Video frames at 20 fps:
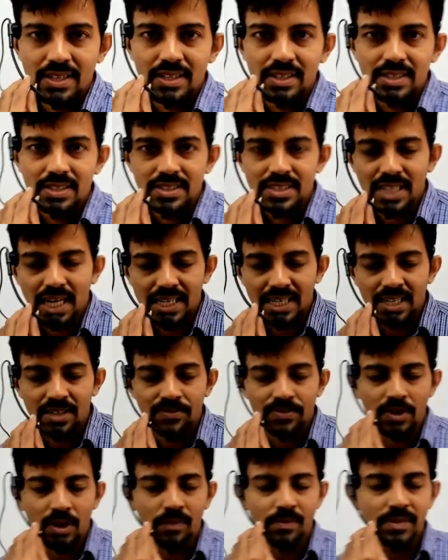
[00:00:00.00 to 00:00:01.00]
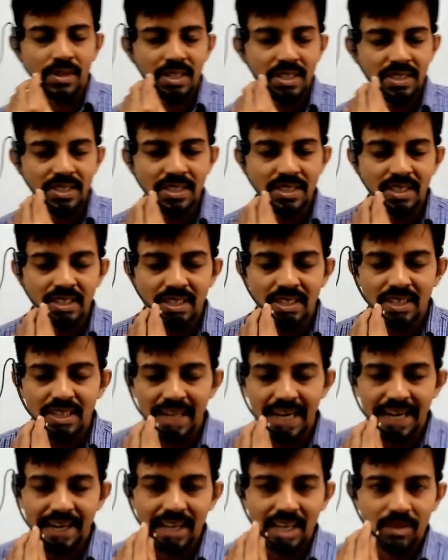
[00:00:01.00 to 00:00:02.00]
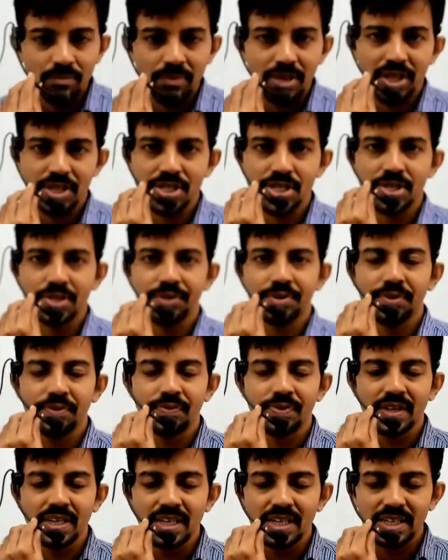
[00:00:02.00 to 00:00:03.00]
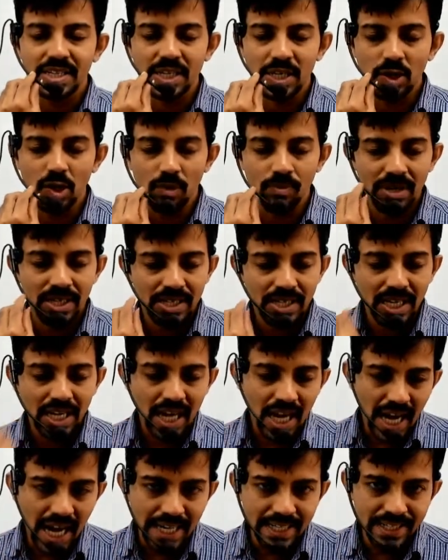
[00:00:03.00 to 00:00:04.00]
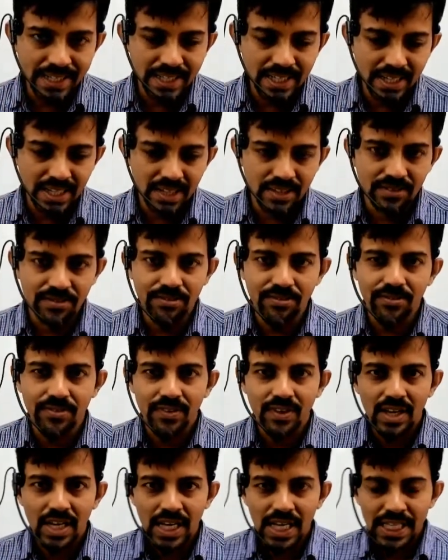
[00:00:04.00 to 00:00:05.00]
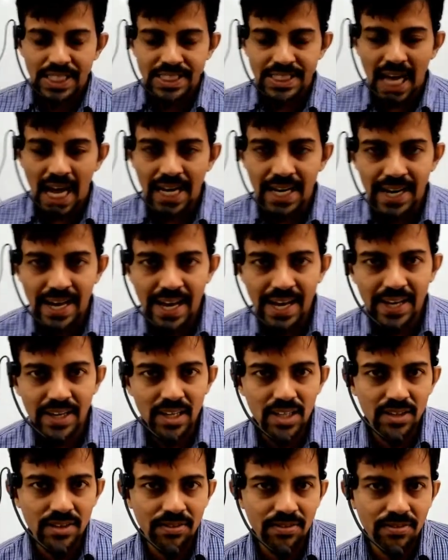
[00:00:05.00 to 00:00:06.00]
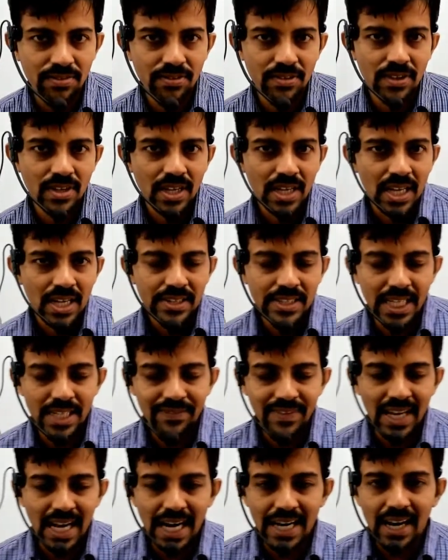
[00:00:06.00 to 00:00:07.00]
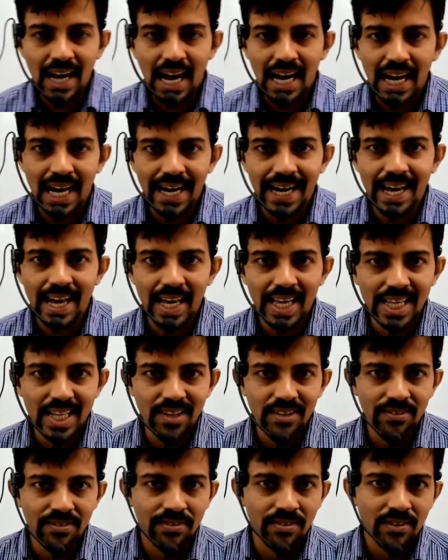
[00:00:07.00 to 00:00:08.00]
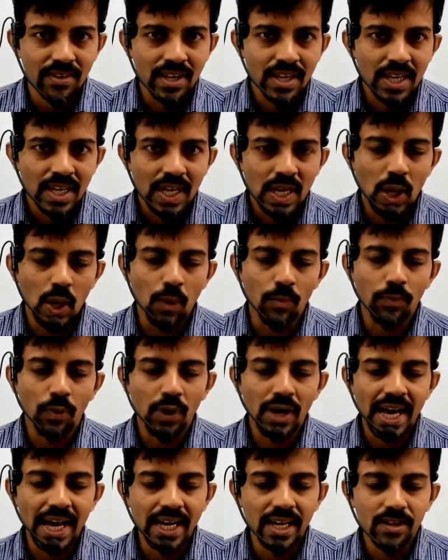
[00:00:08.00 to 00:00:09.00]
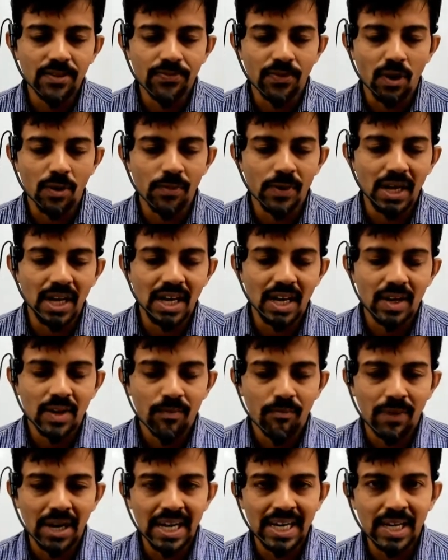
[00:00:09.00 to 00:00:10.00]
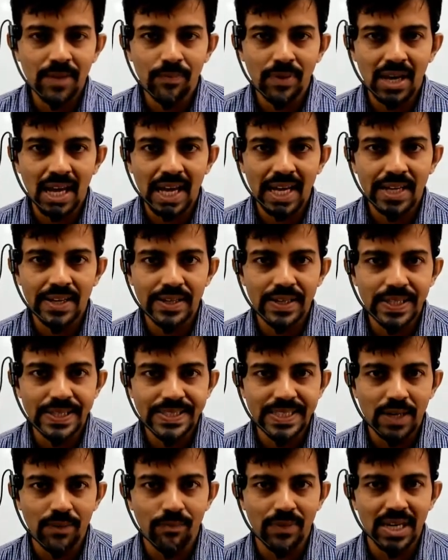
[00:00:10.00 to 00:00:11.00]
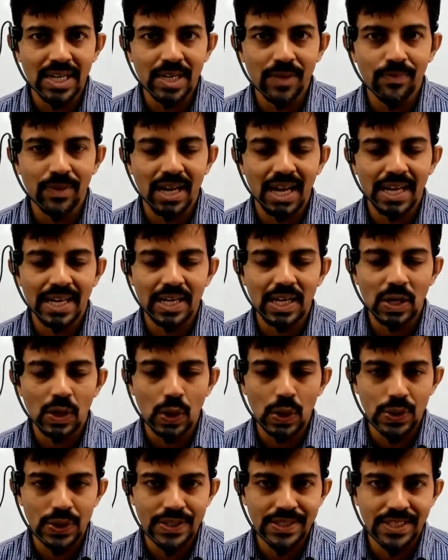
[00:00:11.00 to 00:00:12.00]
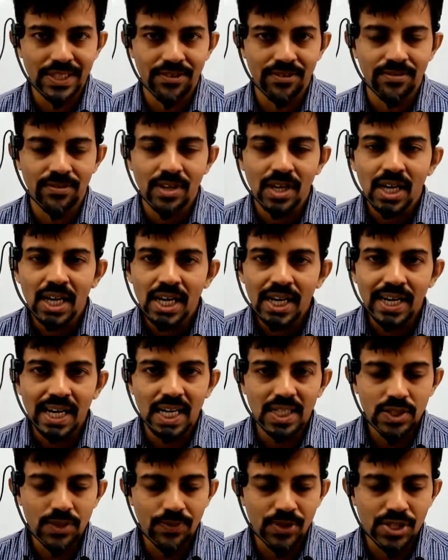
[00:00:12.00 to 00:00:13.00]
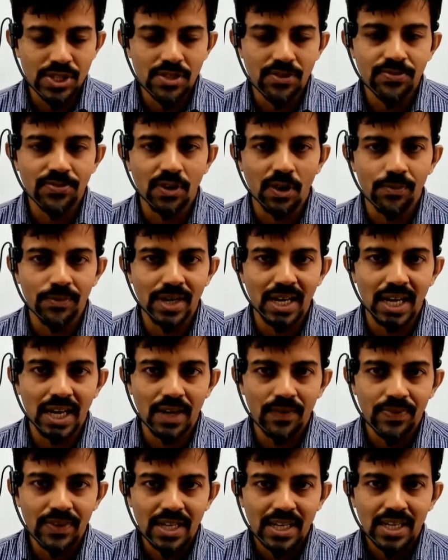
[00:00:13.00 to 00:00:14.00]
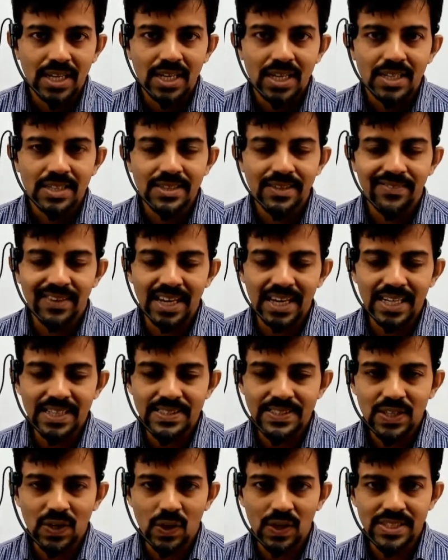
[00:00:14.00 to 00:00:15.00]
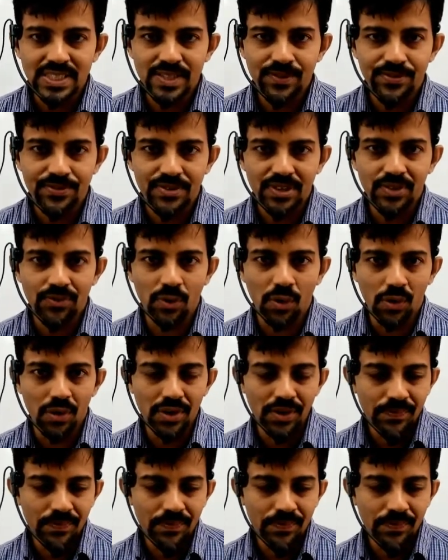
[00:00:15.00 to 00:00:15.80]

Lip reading: Starting from radian measure, trigonometric identities, standard angles, then we had allied angles, compound angle formula, multiple angle, submultiple angle, all those things, transformation formula, the various concepts involved.